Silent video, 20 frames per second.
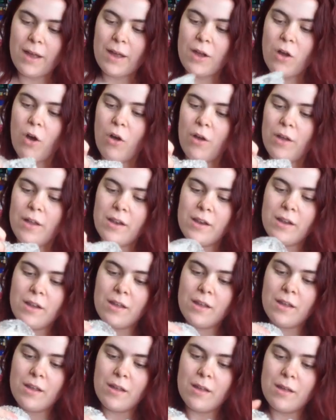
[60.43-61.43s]
Mine on?
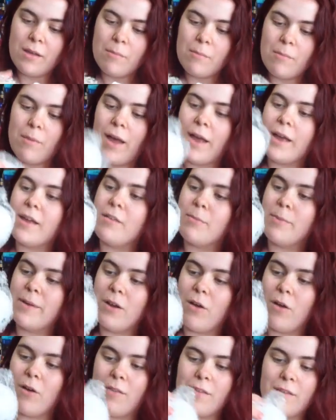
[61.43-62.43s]
Mine has
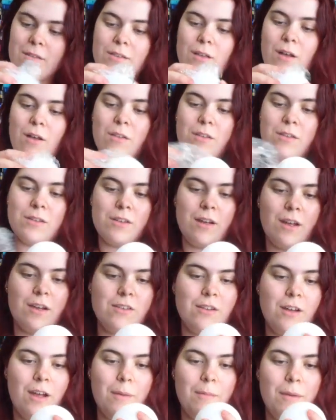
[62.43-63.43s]
been on this whole entire
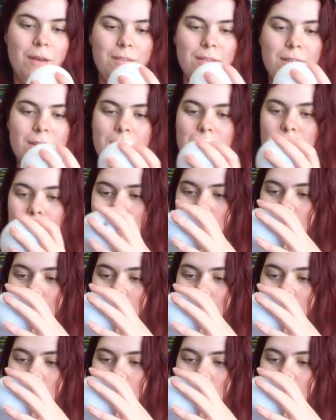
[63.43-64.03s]
time, has it?